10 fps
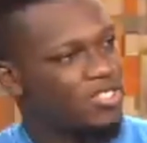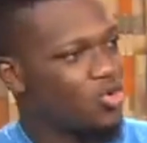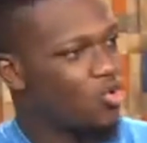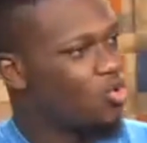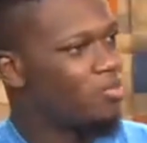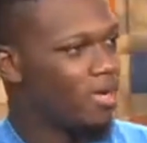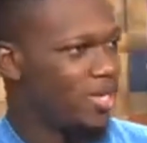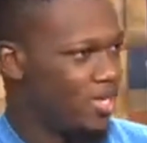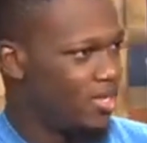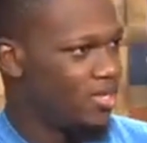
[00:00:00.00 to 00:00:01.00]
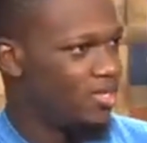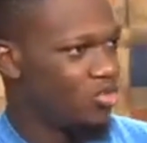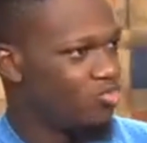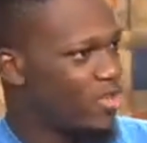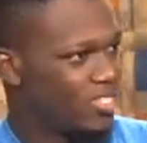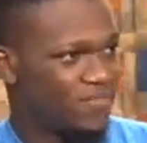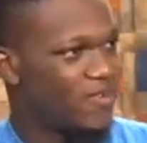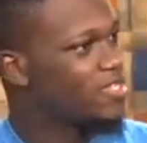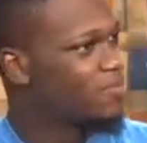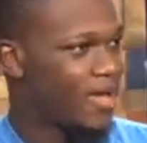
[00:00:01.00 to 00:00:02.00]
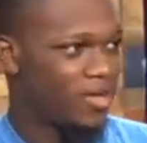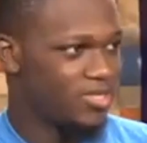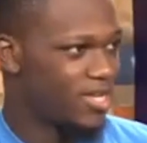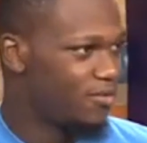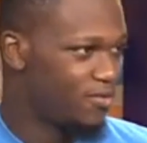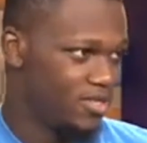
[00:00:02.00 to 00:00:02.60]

your own money? You raise funds by yourselves?